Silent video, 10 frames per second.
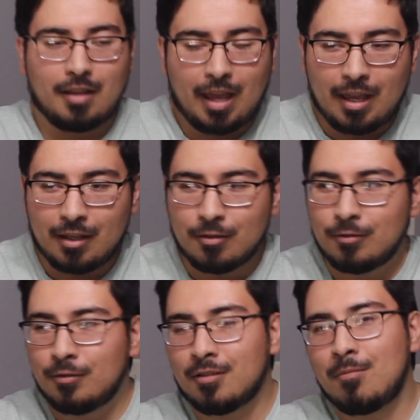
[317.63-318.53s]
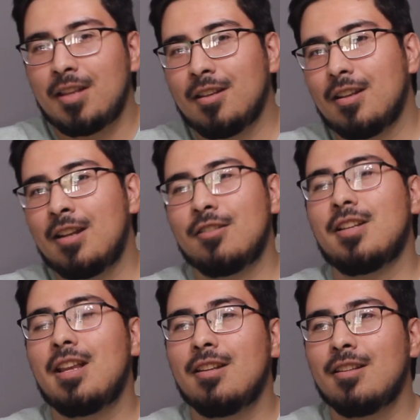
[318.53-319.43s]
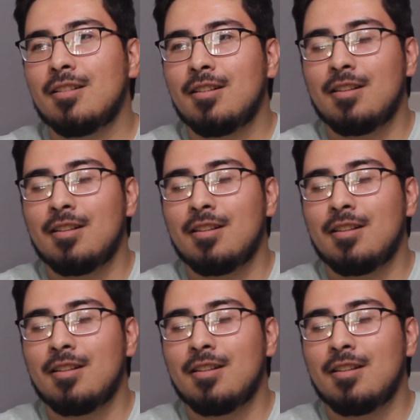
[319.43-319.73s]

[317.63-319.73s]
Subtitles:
angles and making it entertaining.